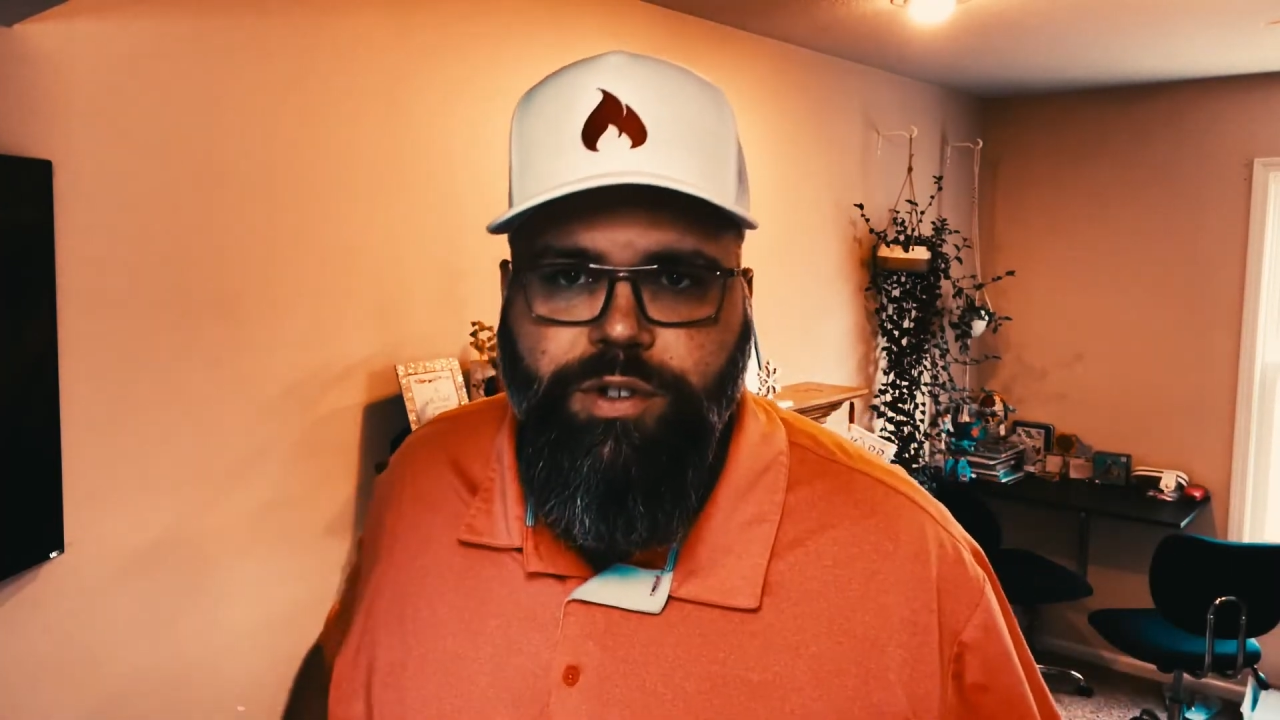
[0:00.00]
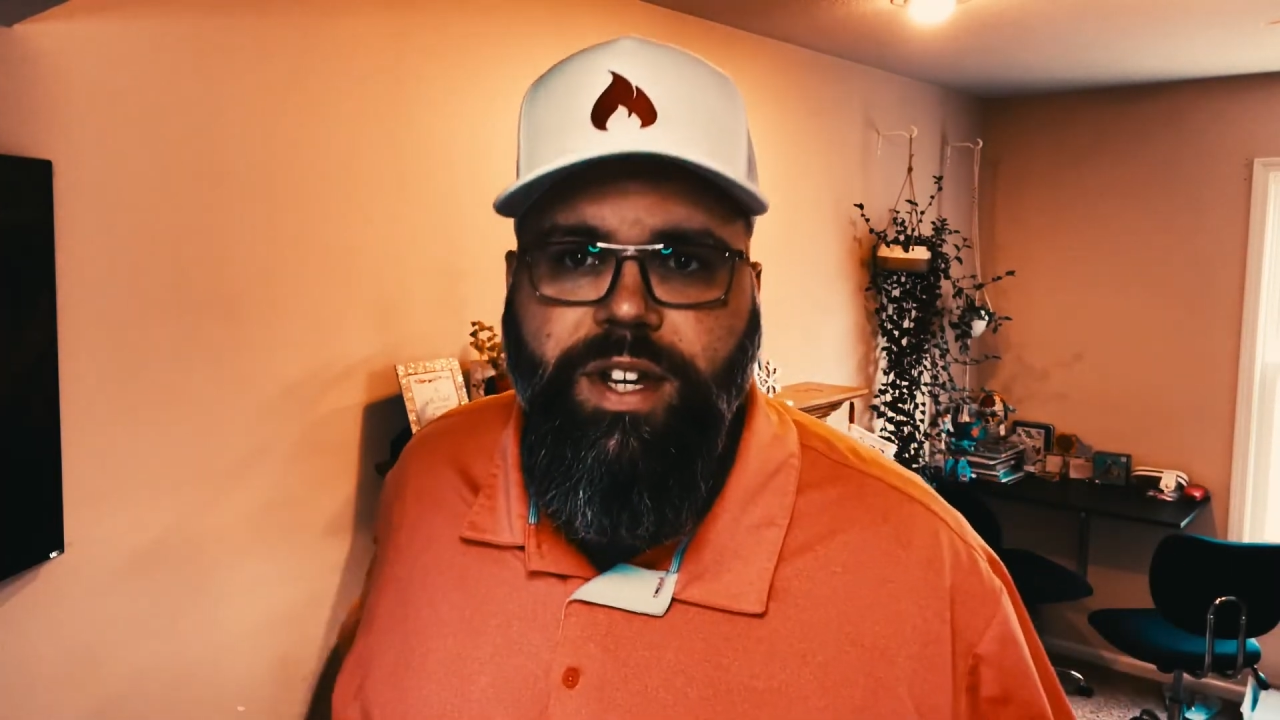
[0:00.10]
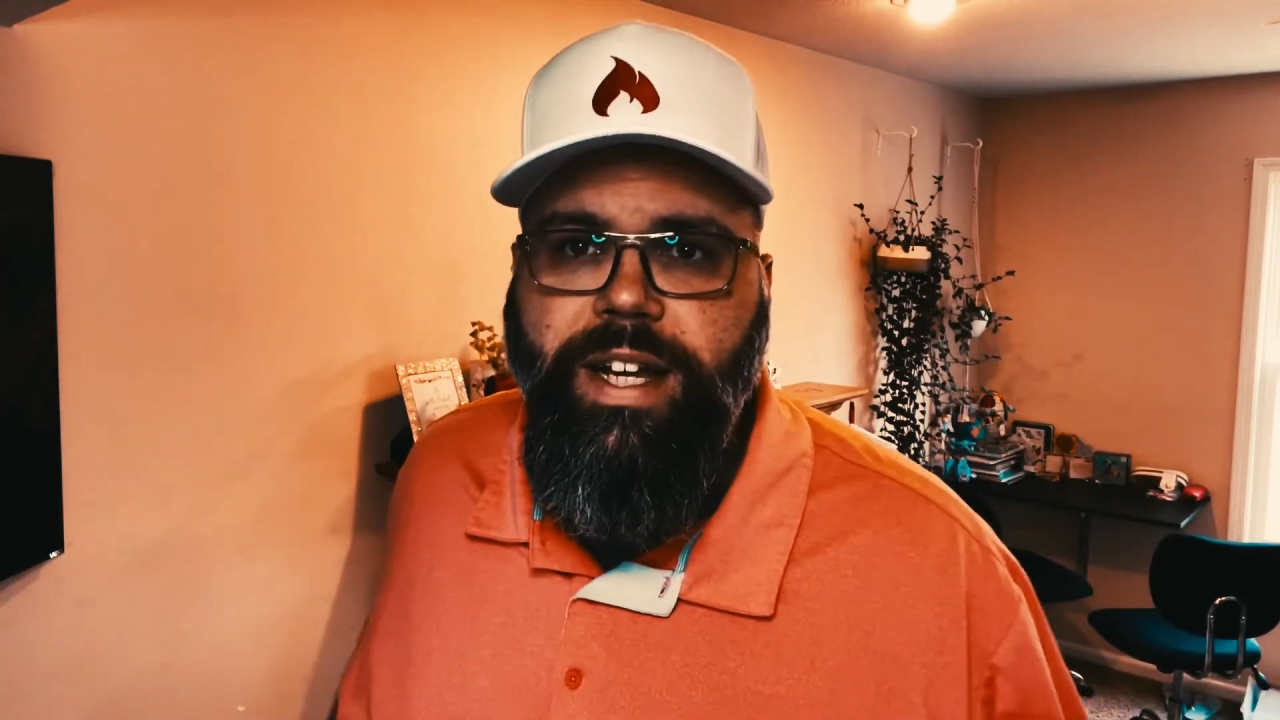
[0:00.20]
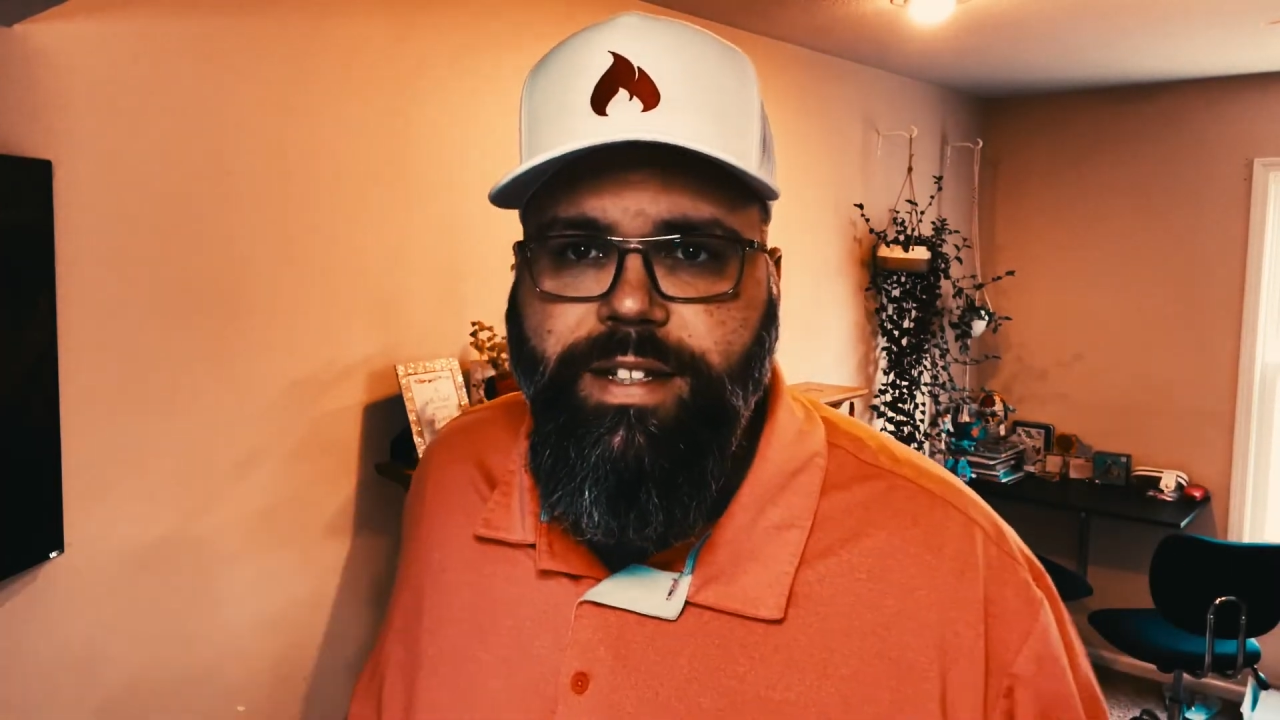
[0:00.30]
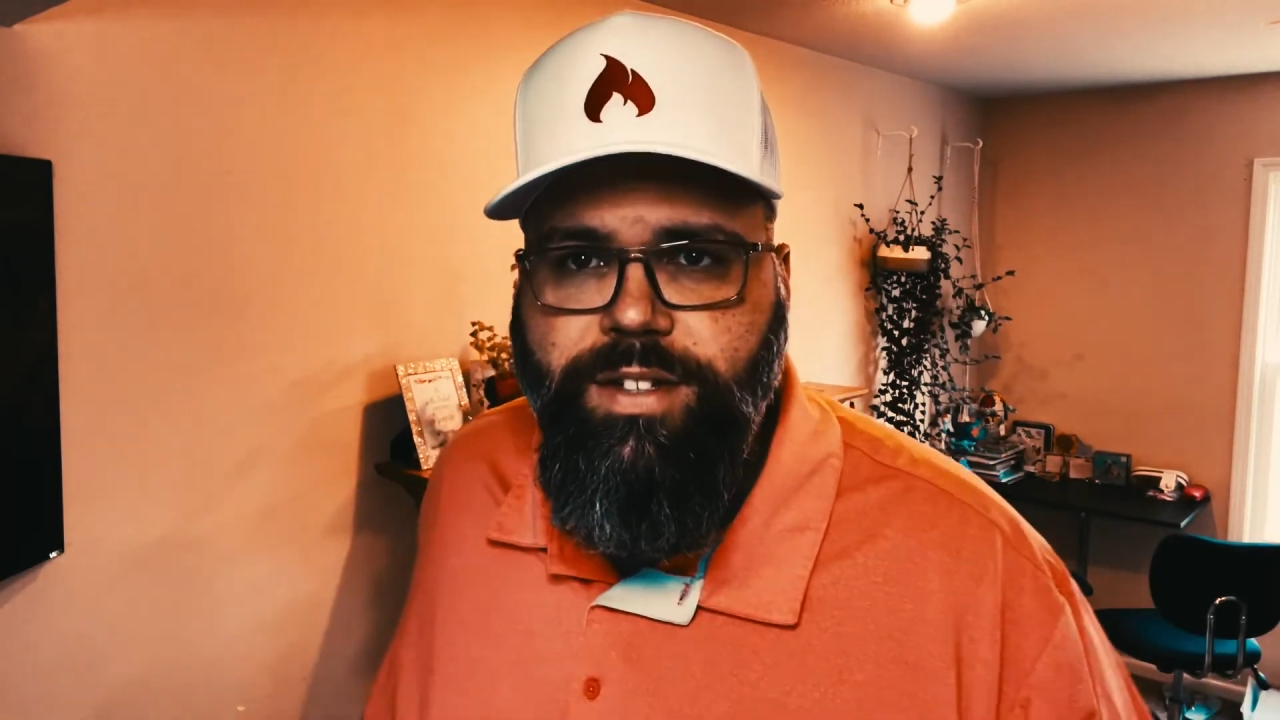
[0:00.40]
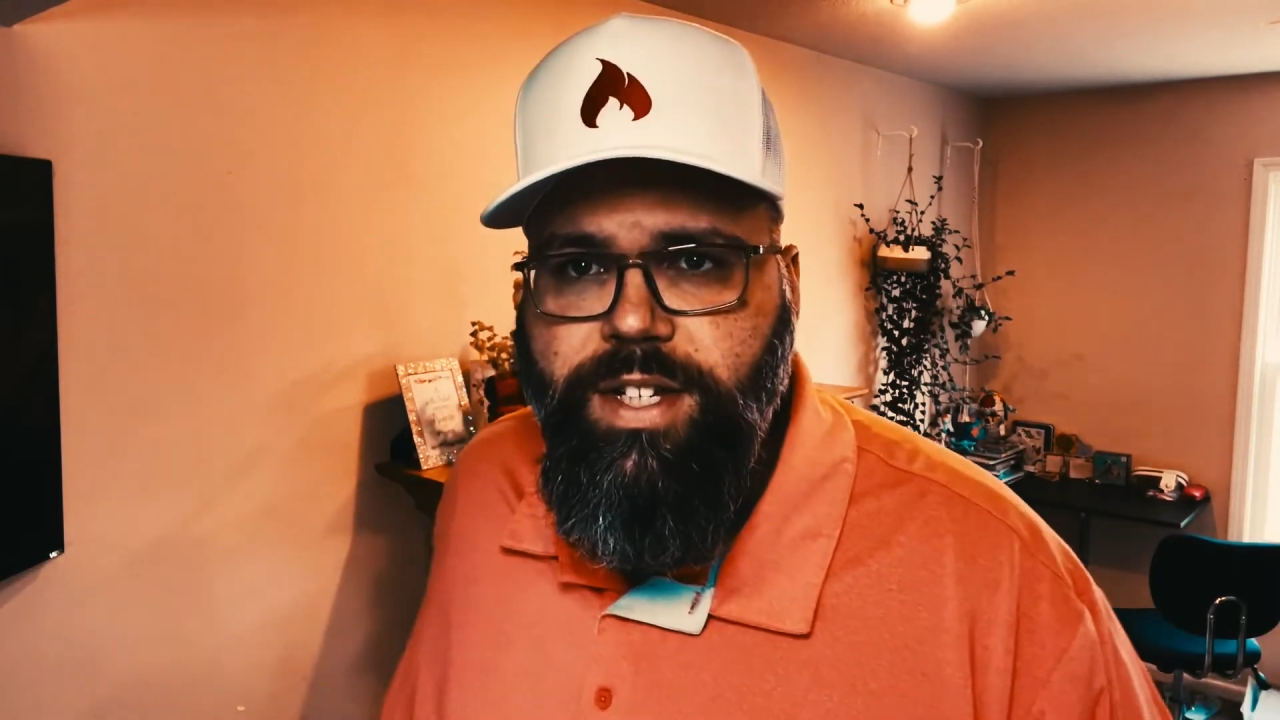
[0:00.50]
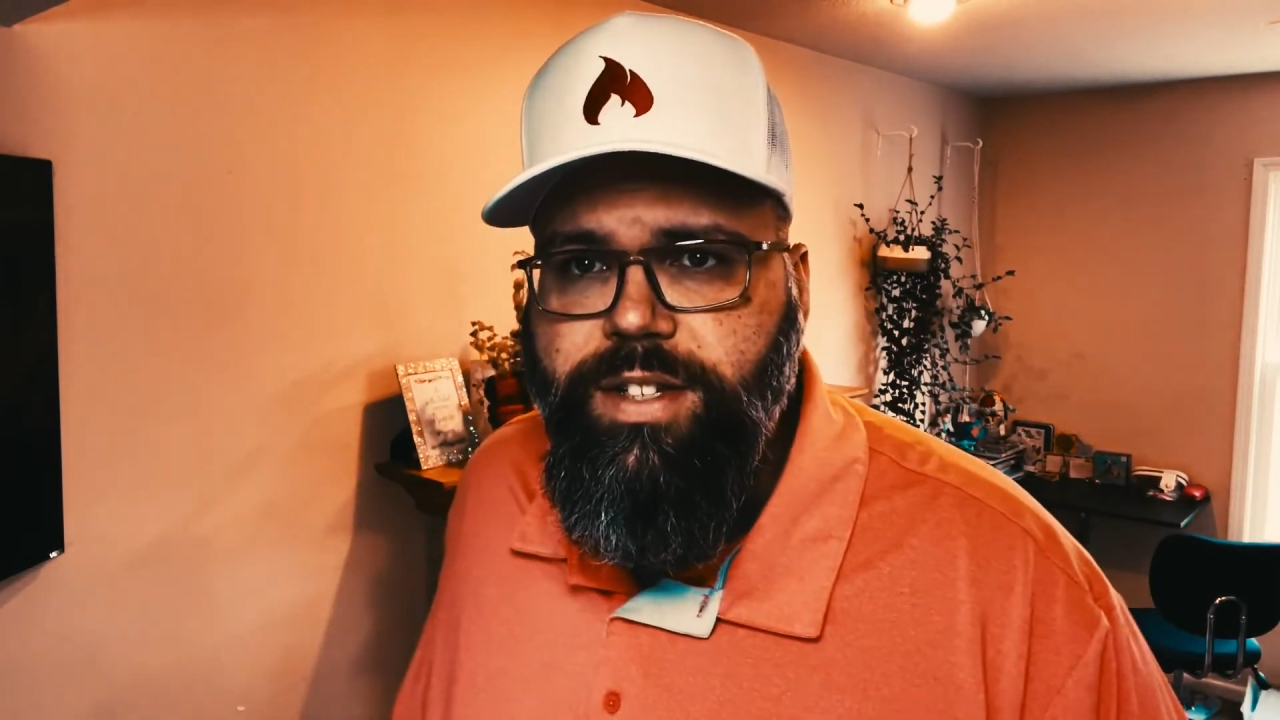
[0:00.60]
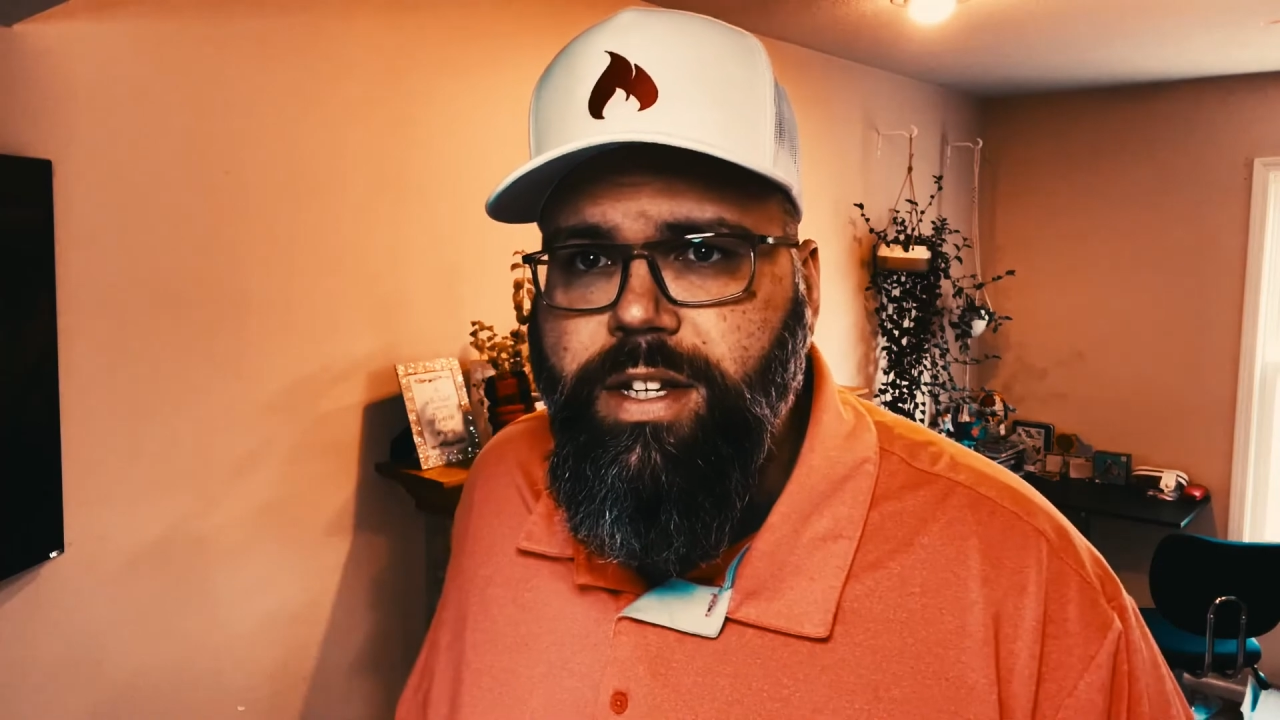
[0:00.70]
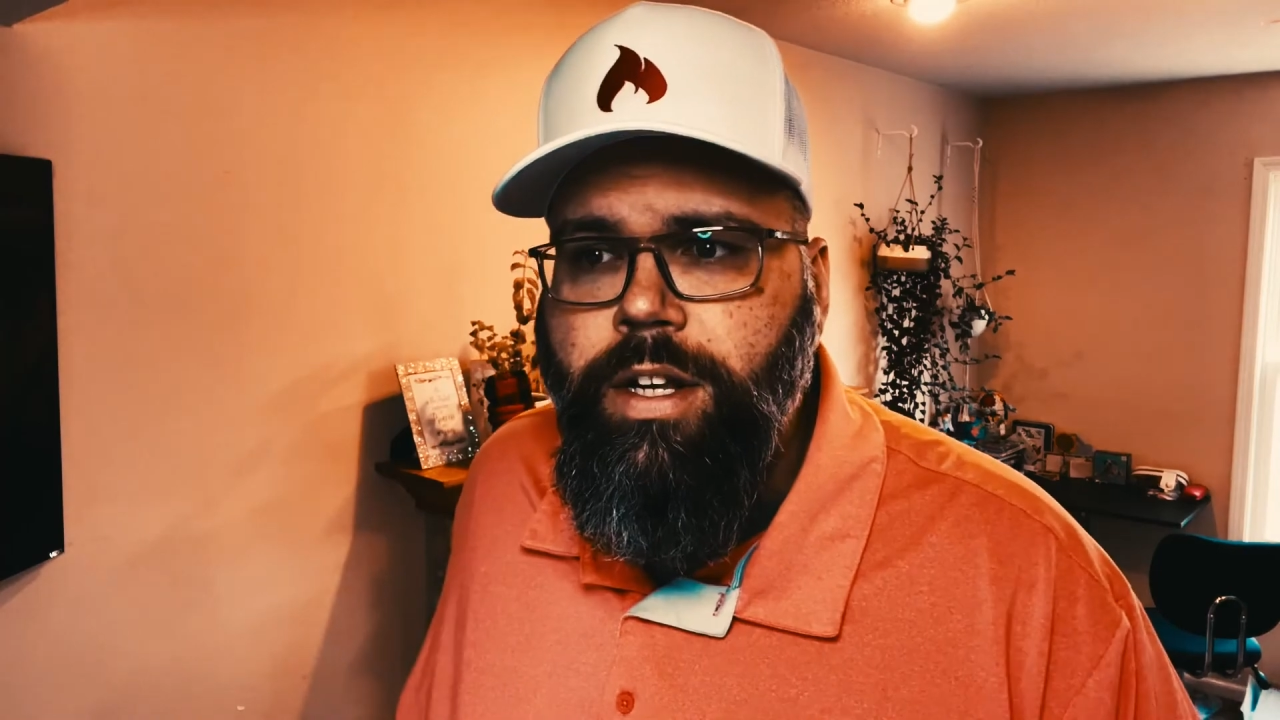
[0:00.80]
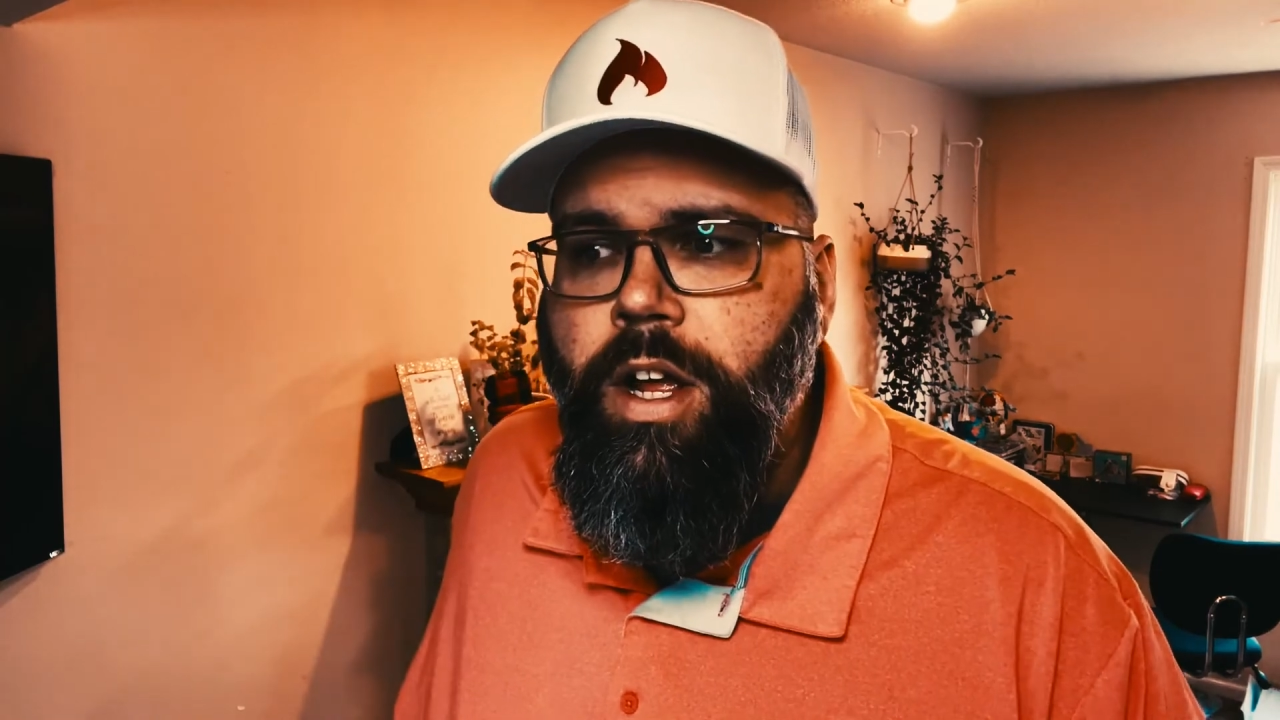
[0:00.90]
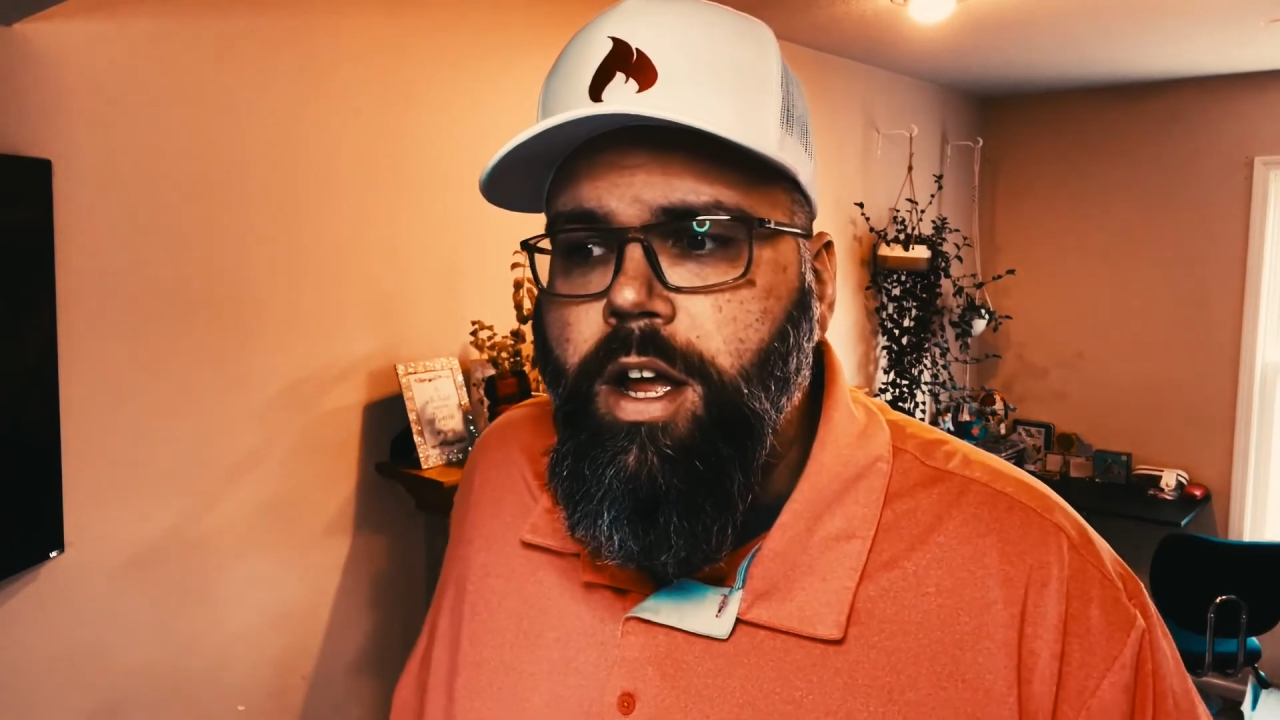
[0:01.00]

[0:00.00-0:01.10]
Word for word: second season